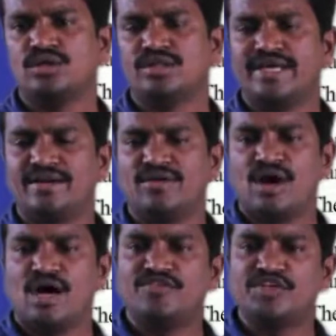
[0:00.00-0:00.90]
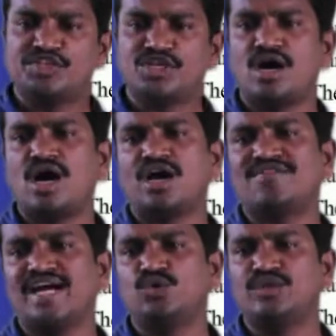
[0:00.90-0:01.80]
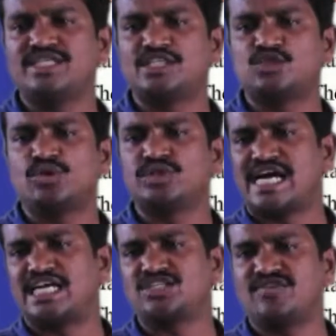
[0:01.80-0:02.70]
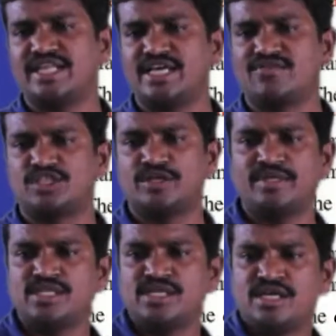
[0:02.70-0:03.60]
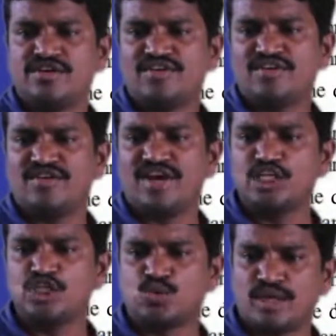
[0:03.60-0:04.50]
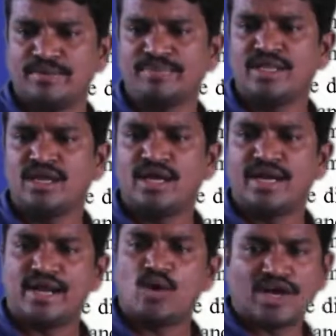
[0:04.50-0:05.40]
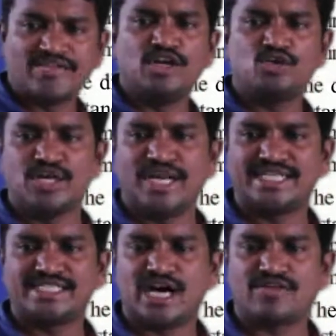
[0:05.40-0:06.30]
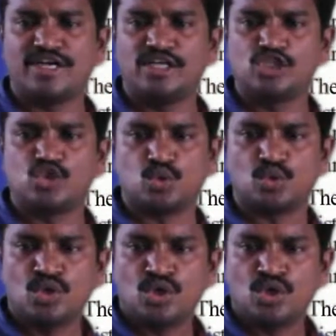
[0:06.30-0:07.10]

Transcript: Then on which r value this is going to satisfy the equation means, if m value is 1, now r value is, let us say r value is 2.